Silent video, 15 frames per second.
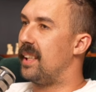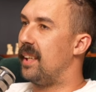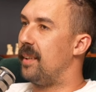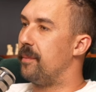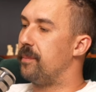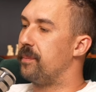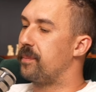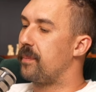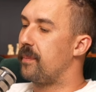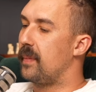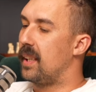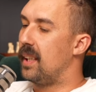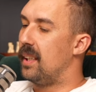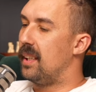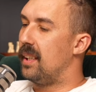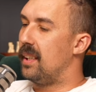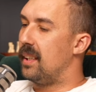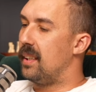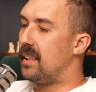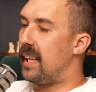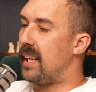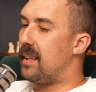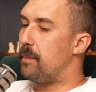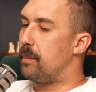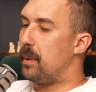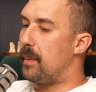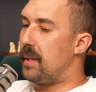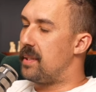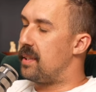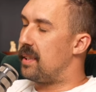um, they
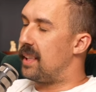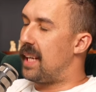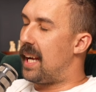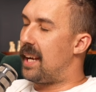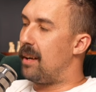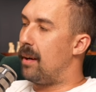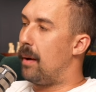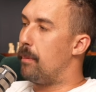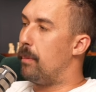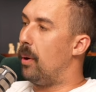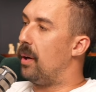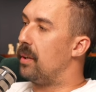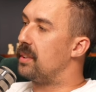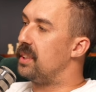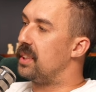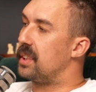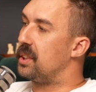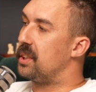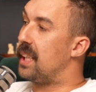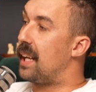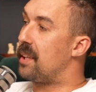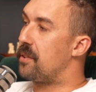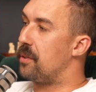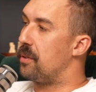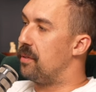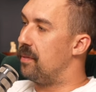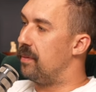implemented an A I bot that you can chat to,